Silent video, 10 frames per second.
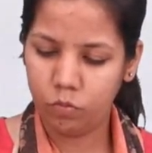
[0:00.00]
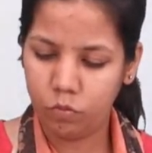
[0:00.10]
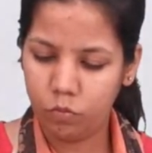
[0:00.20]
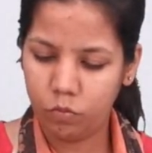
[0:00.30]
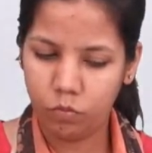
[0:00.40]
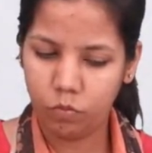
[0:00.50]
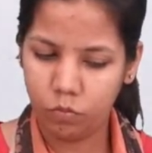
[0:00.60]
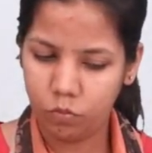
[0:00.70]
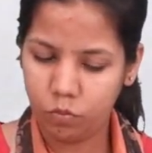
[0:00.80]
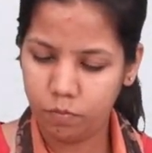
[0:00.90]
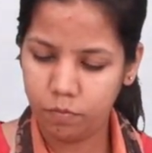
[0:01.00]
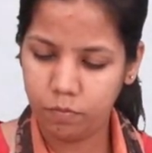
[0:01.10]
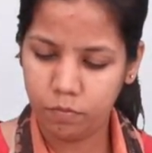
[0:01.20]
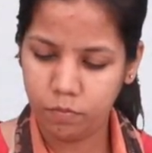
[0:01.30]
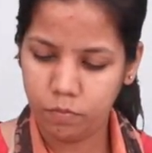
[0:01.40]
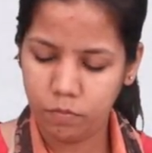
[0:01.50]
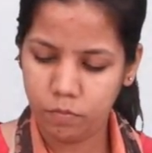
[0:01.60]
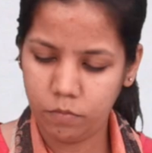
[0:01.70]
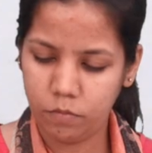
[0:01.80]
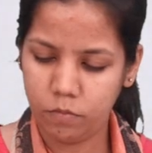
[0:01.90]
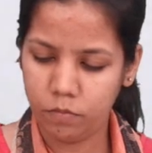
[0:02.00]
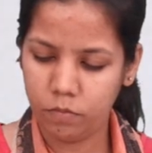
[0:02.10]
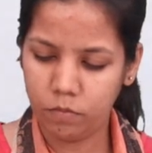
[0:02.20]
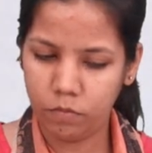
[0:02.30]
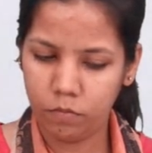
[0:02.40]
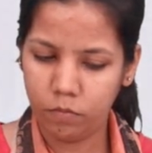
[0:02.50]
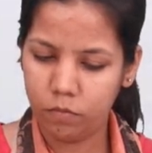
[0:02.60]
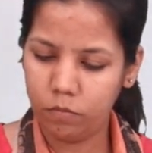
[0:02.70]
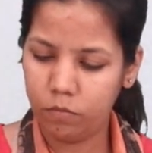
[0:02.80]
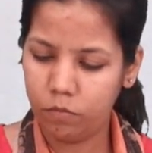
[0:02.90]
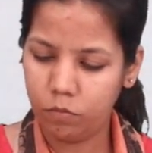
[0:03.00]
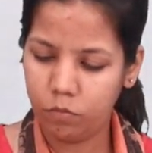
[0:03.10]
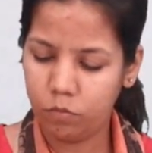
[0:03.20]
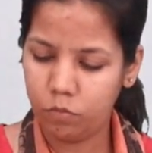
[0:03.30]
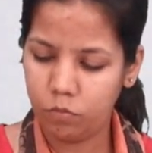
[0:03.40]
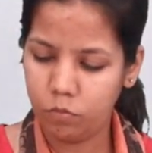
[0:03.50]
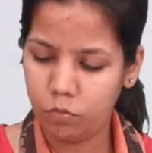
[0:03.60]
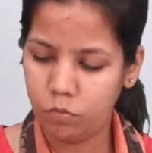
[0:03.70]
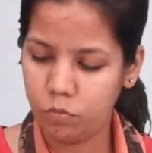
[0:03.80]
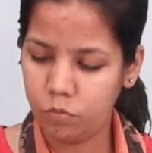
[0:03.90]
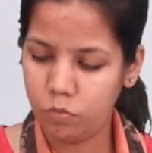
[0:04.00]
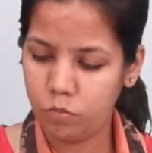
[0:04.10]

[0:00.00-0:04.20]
No one is speaking in this clip.